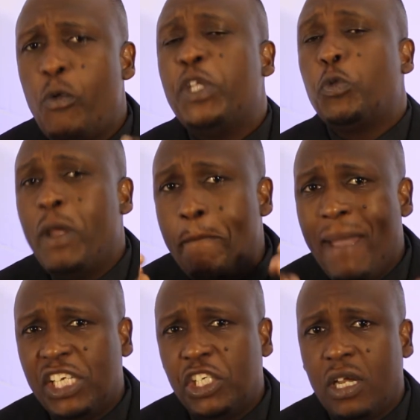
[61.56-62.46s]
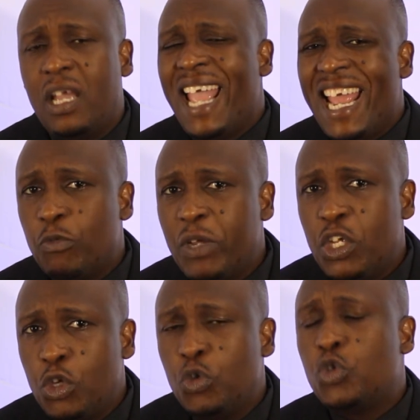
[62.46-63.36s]
which we measure and we
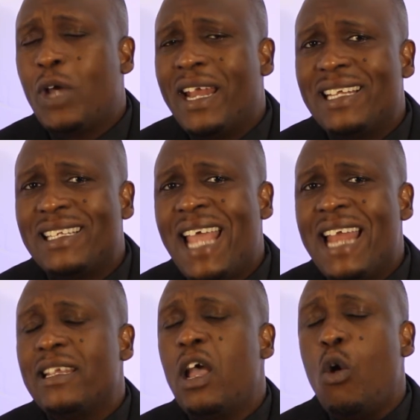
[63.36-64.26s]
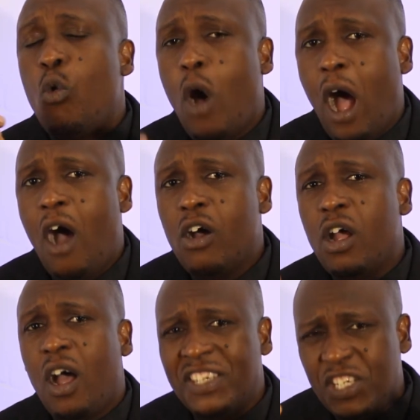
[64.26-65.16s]
use to understand how
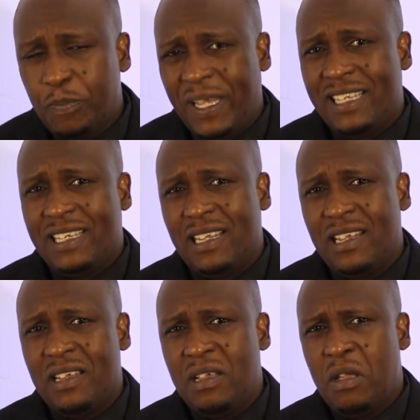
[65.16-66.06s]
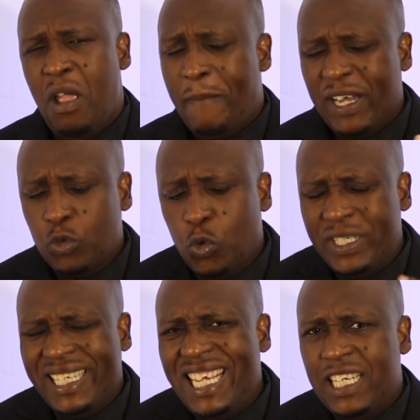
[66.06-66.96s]
God speaks. But
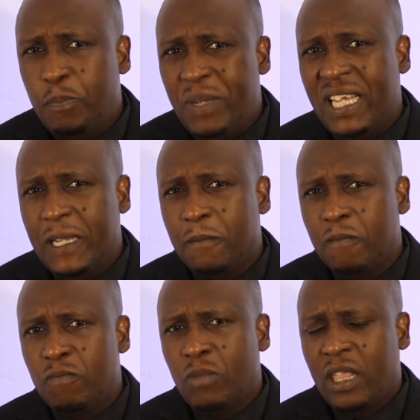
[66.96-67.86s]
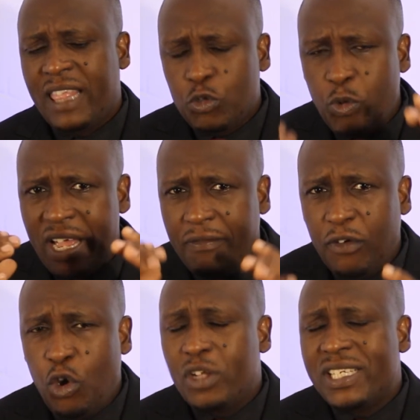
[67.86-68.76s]
could it be that we have
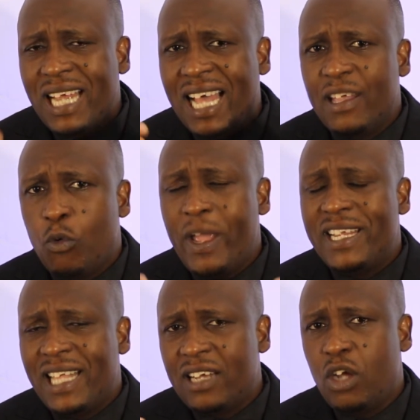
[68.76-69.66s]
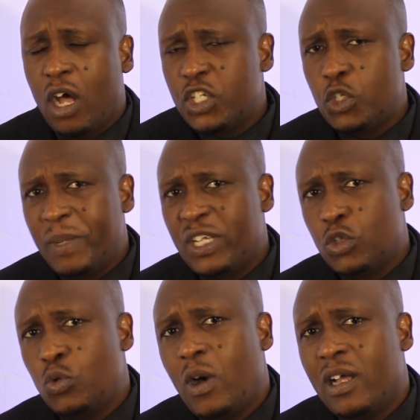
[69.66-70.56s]
lost other ways that God
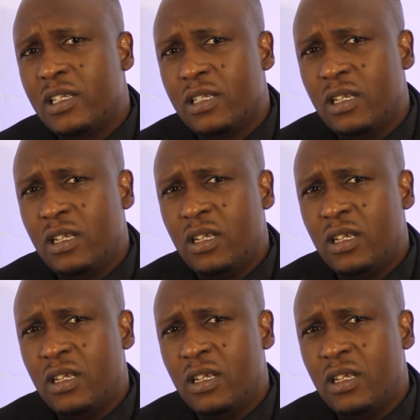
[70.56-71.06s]
speaks to us?